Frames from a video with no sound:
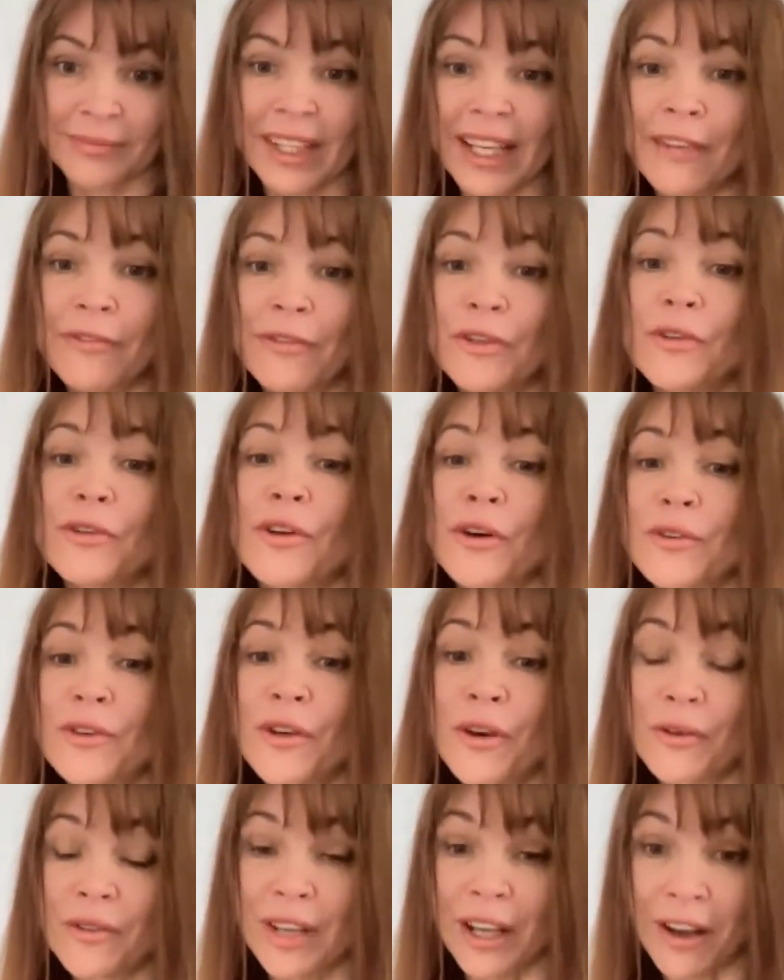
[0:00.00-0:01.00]
if you don't
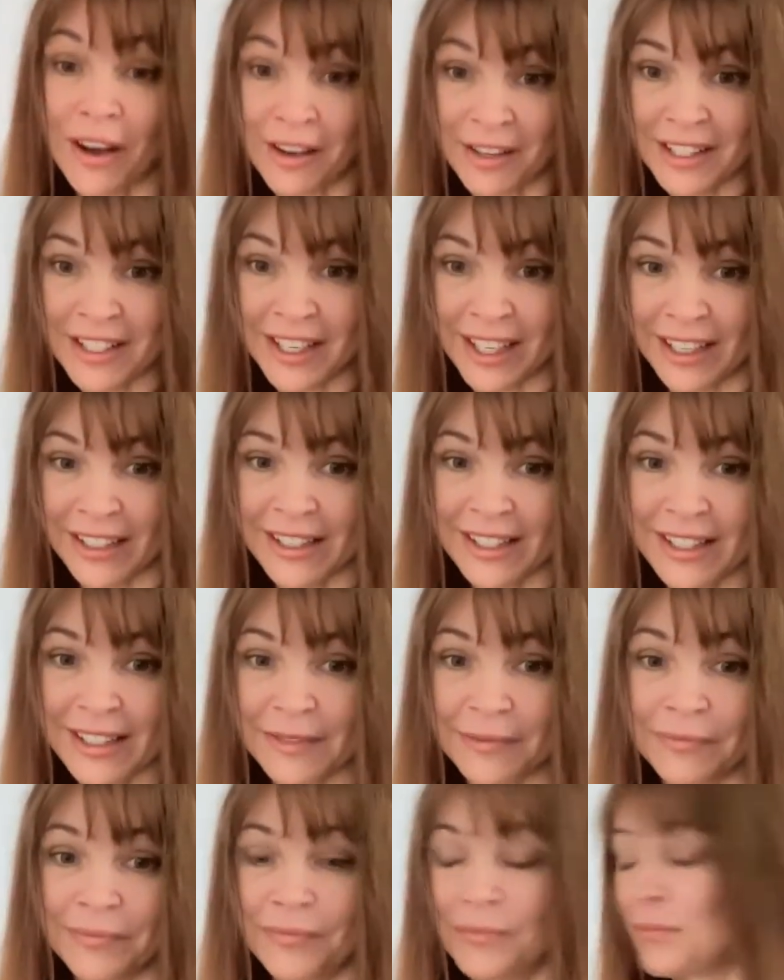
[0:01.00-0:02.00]
know the
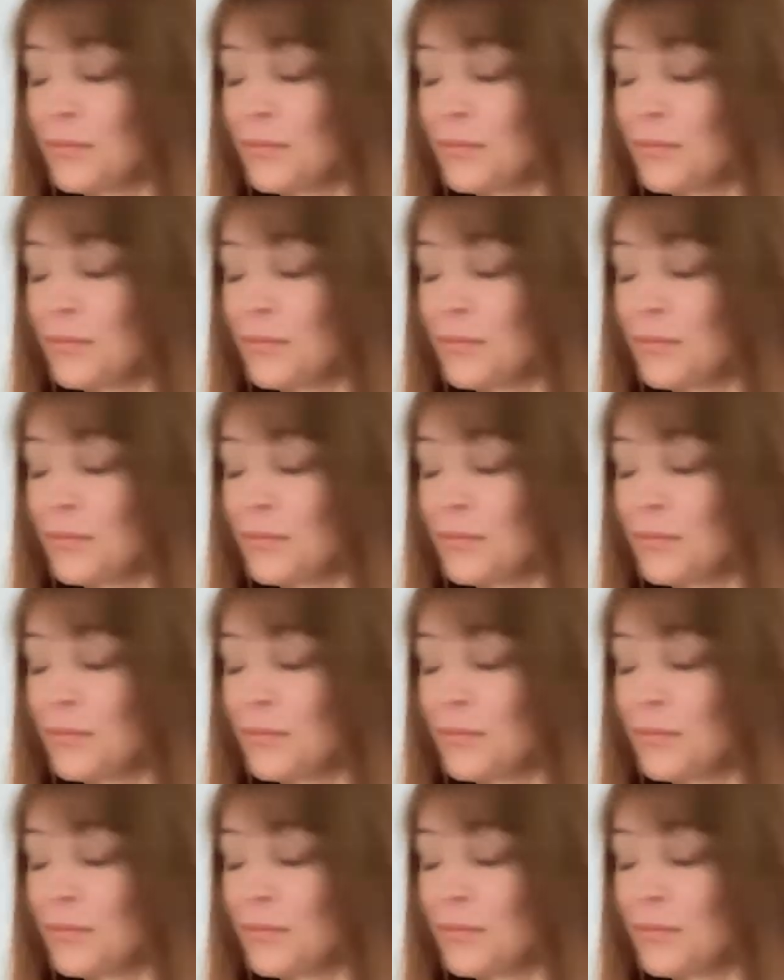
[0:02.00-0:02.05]
context,